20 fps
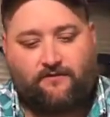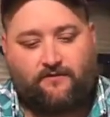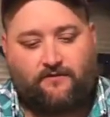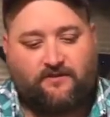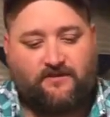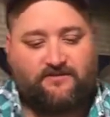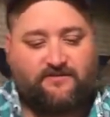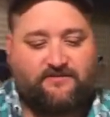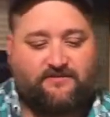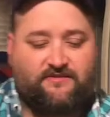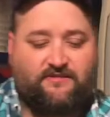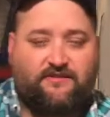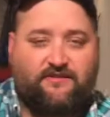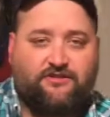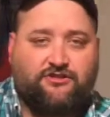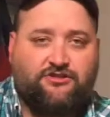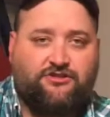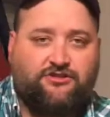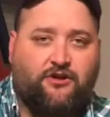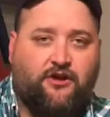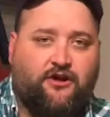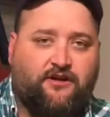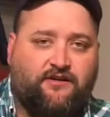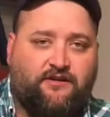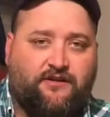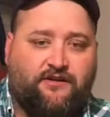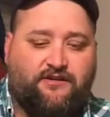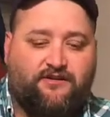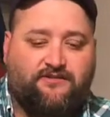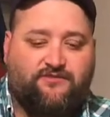this Shark
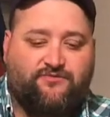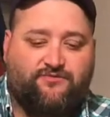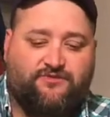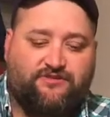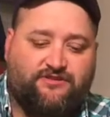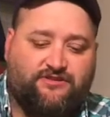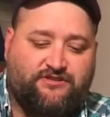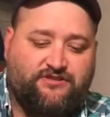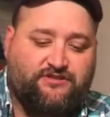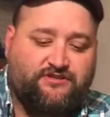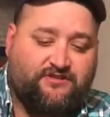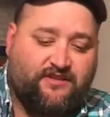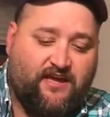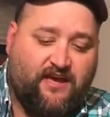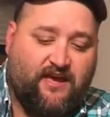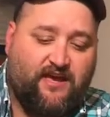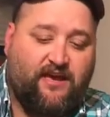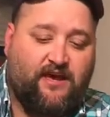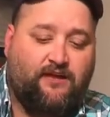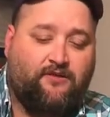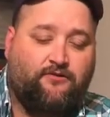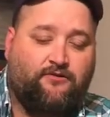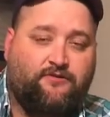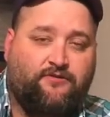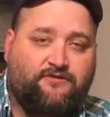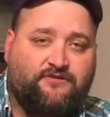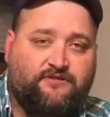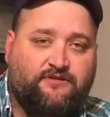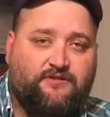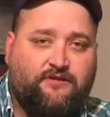does, which is
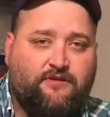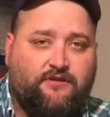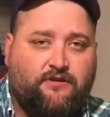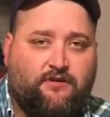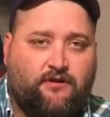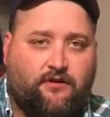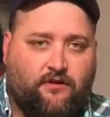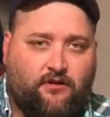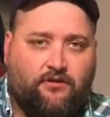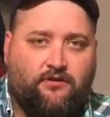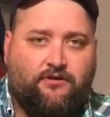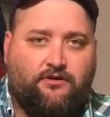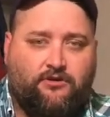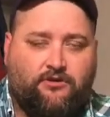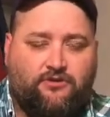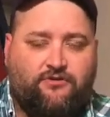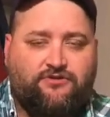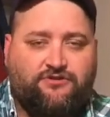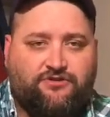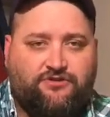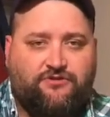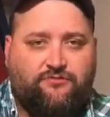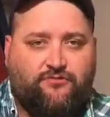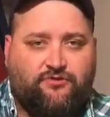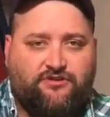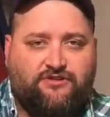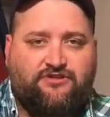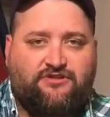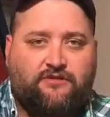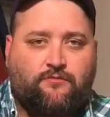handles closer,
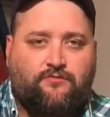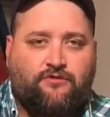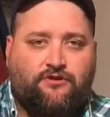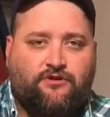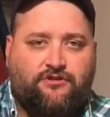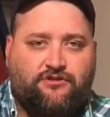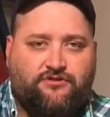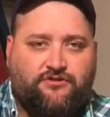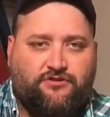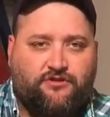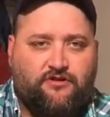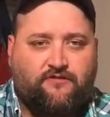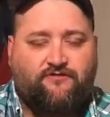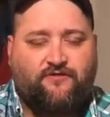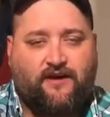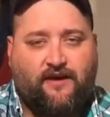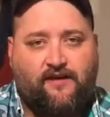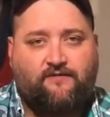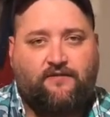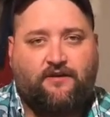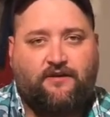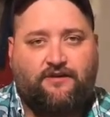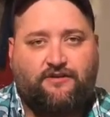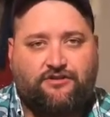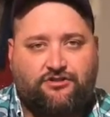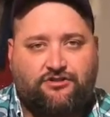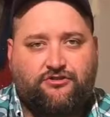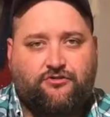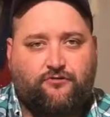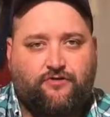more similar to your
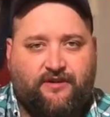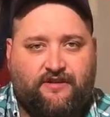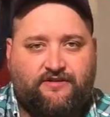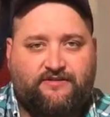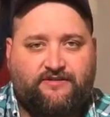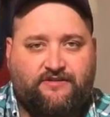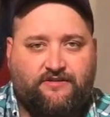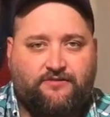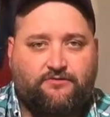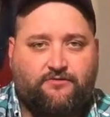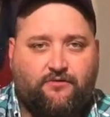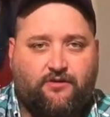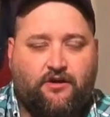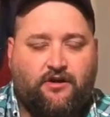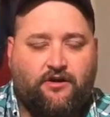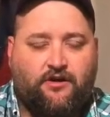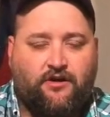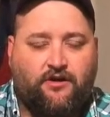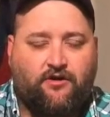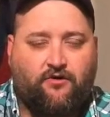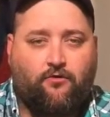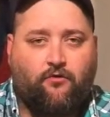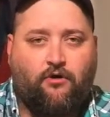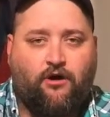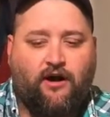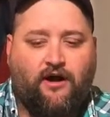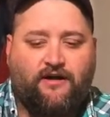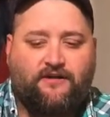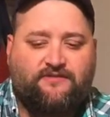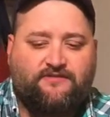5-inch, your racing
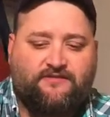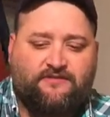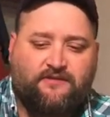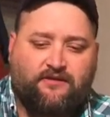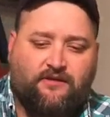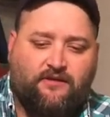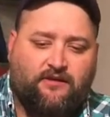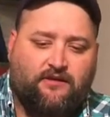quads.